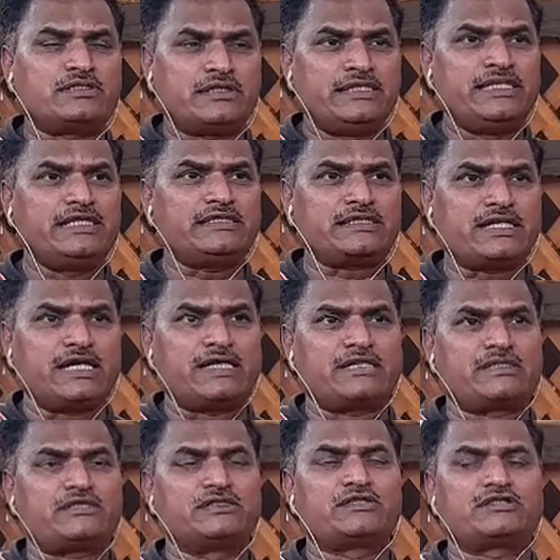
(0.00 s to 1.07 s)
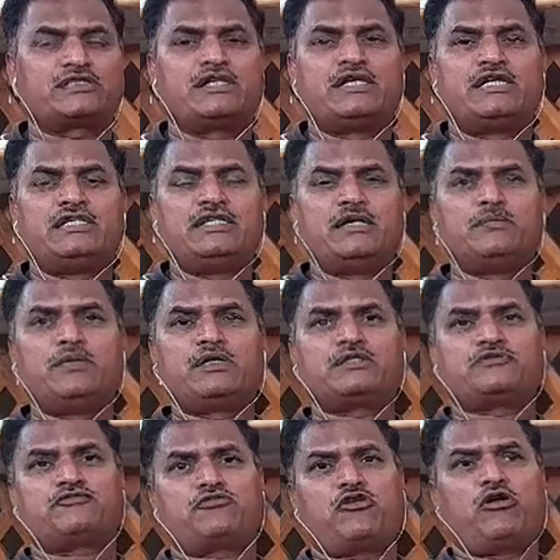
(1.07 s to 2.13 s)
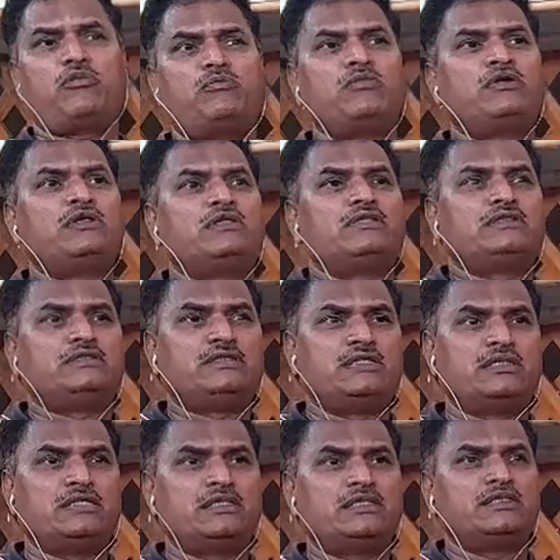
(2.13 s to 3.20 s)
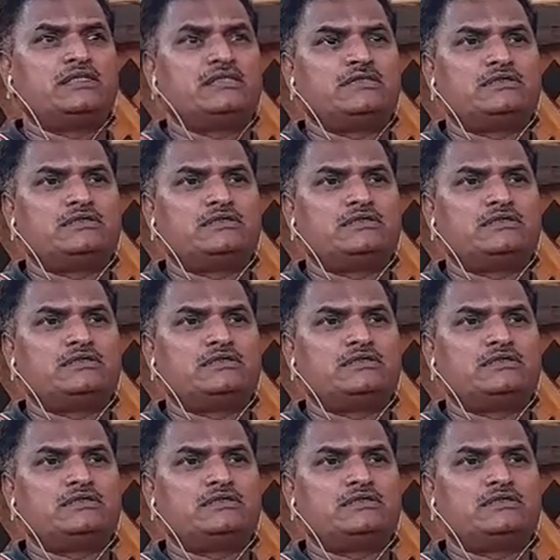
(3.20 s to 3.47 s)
his characters emerge from the